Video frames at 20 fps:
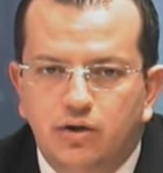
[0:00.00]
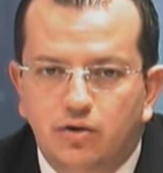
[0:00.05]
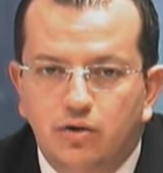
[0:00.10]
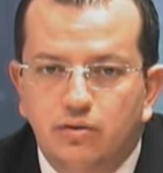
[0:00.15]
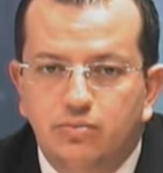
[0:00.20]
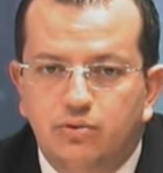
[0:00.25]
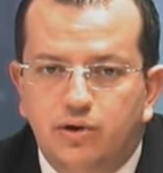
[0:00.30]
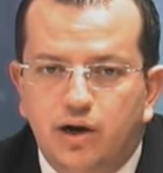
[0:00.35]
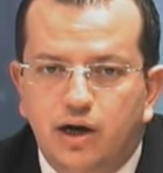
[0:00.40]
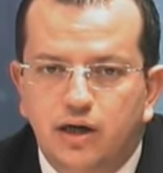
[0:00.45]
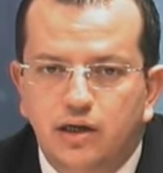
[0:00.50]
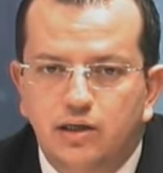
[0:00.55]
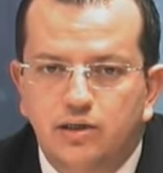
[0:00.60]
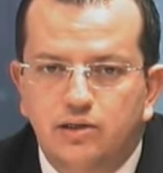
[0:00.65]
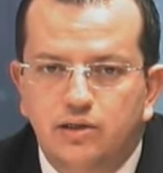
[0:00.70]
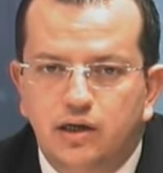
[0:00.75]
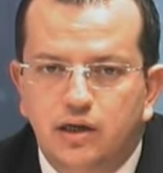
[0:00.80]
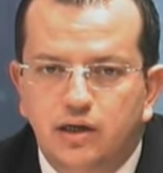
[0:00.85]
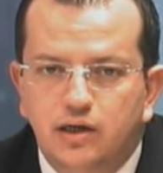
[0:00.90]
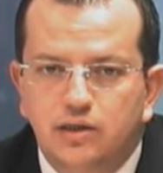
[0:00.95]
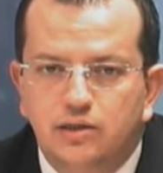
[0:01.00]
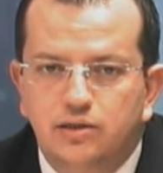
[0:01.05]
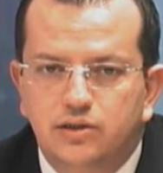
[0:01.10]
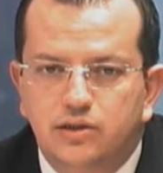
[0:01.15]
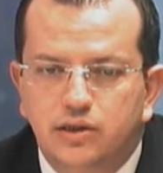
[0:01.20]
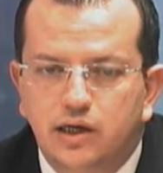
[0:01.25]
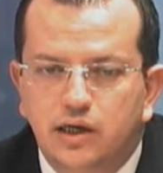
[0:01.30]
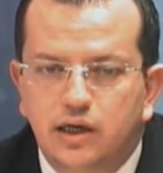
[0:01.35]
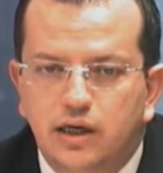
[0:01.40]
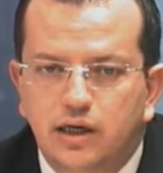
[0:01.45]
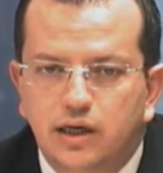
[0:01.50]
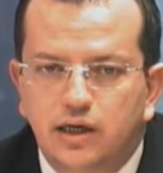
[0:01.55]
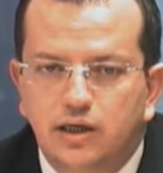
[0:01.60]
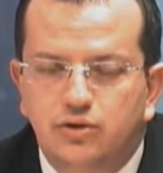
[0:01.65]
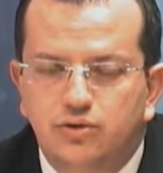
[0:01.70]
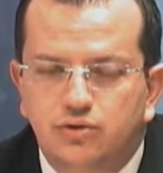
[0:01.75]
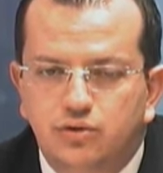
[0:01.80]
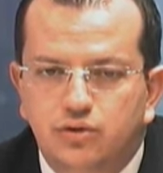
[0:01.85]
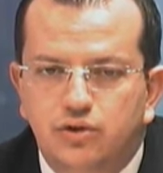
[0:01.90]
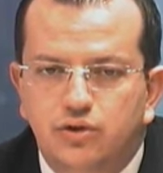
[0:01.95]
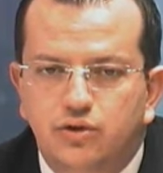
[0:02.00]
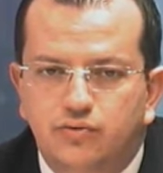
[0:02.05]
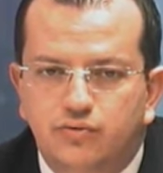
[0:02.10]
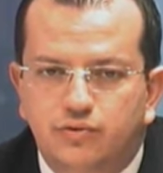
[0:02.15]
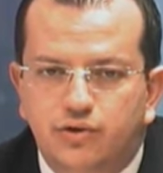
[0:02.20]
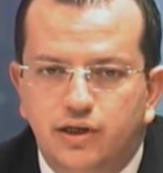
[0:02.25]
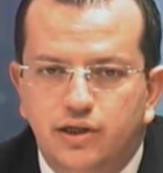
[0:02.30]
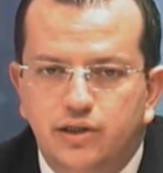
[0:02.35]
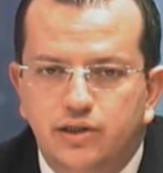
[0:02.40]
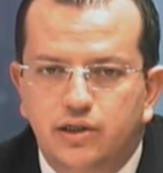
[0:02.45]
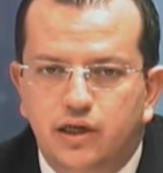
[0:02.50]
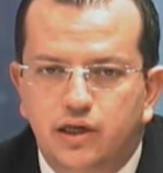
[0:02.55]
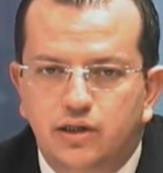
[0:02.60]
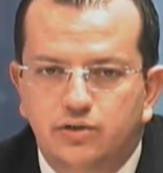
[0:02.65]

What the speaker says: oil price as a source of risk.